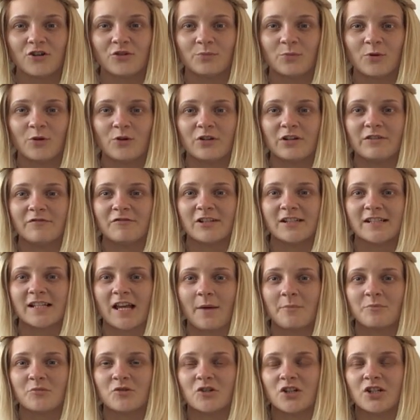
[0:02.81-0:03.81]
good morning
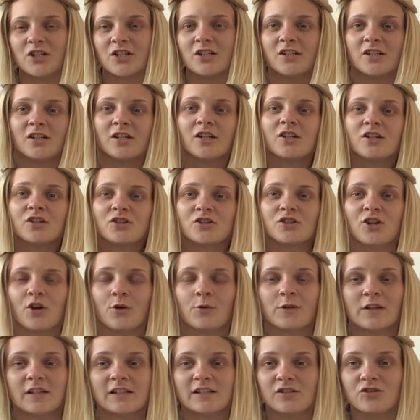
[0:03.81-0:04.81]
reception. So
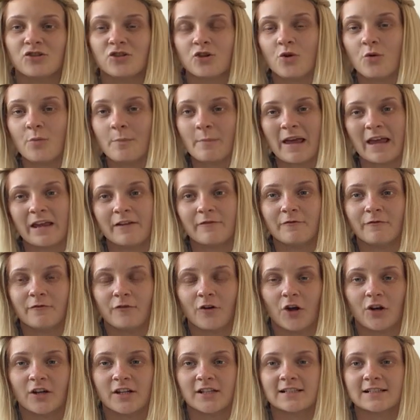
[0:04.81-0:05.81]
this is your main
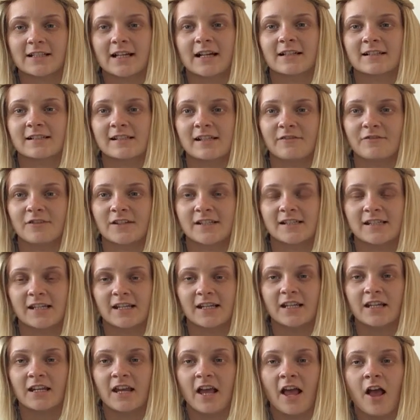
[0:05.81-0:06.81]
phonics
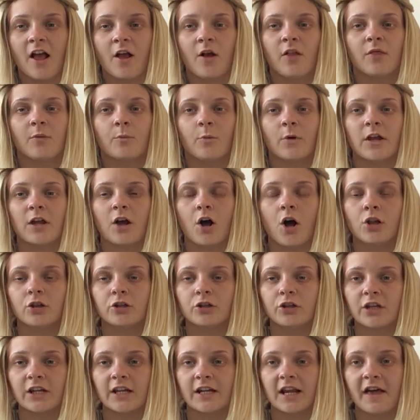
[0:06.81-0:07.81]
activity. We are
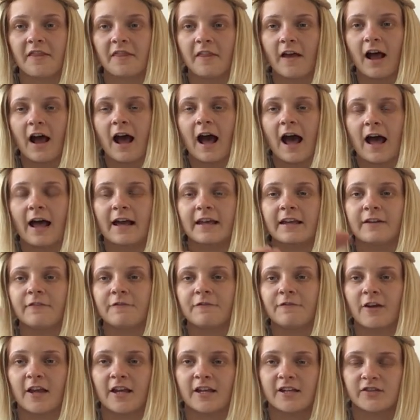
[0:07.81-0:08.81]
looking at the higher
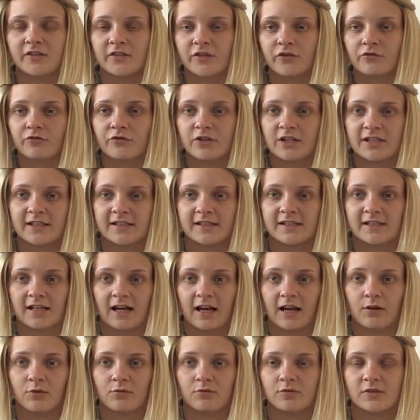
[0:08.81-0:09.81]
phase 3
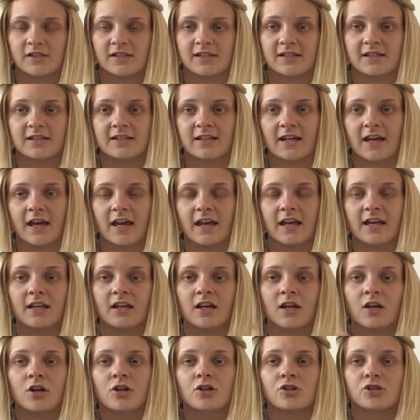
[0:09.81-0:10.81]
sounds today.
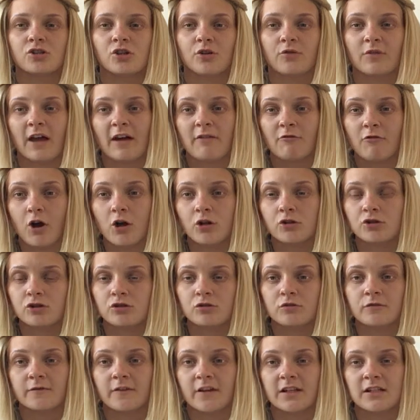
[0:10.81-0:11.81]
So there are
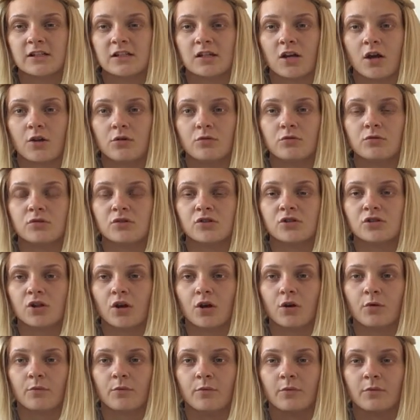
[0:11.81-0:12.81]
2 videos,
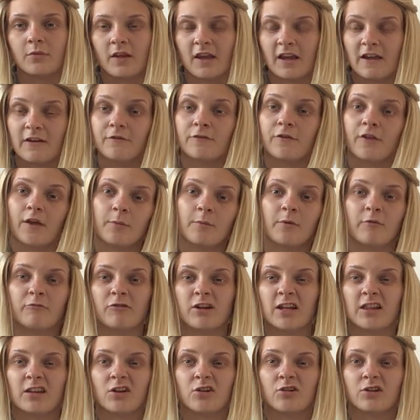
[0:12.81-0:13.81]
so if they were
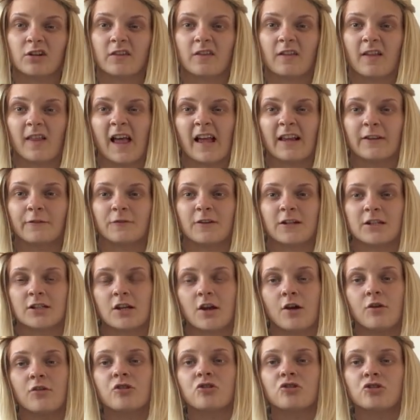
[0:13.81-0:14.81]
really good in the last
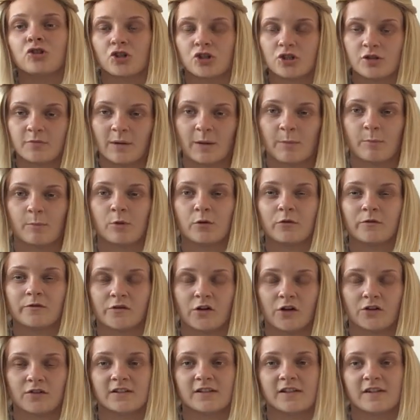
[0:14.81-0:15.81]
video, they should have been
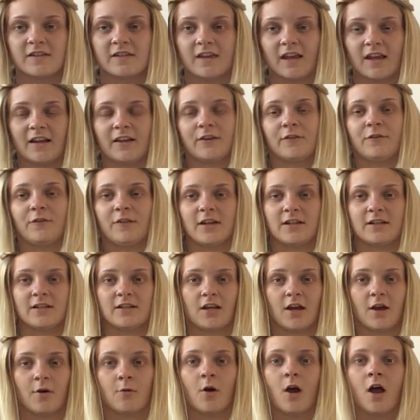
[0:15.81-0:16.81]
moved on to this
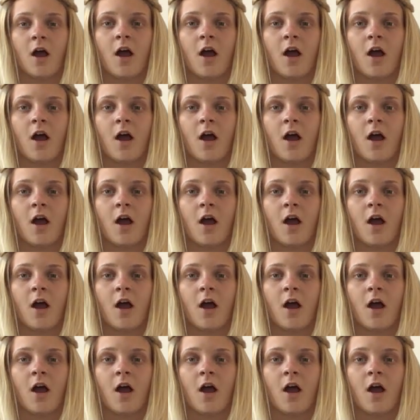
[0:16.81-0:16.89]
video.